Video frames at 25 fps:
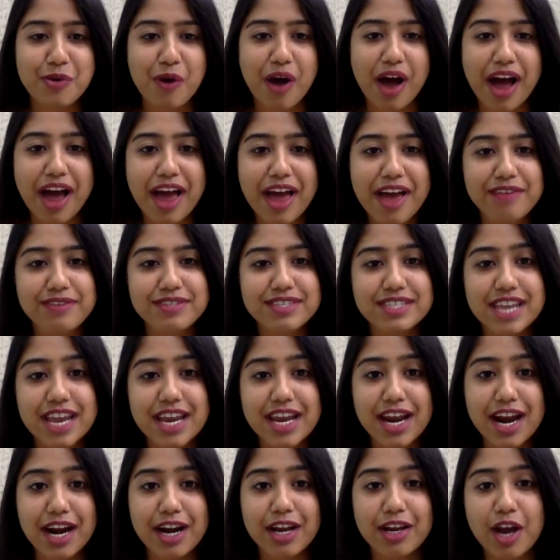so I have
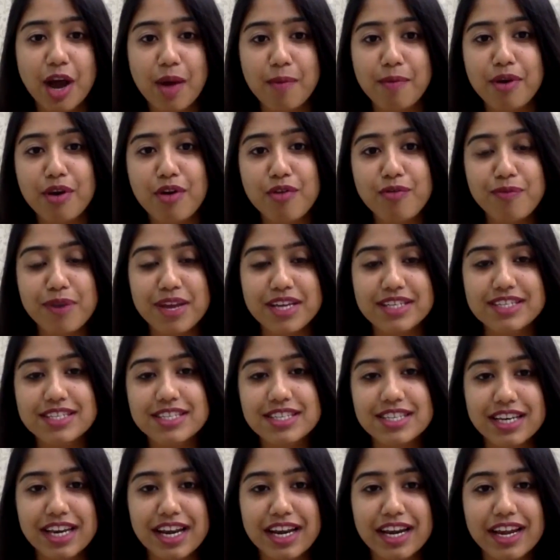stayed at a couple of
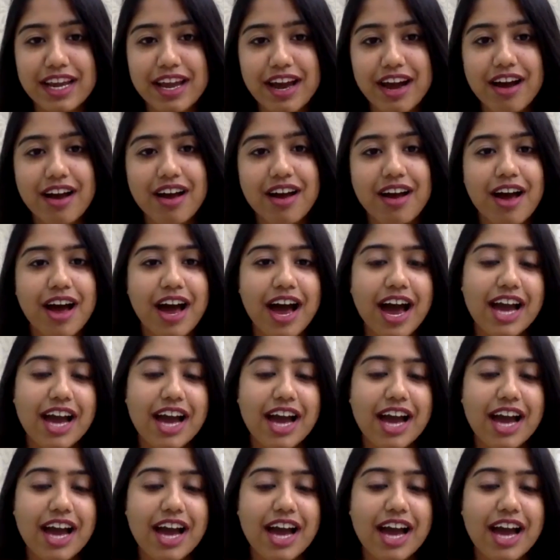places in India.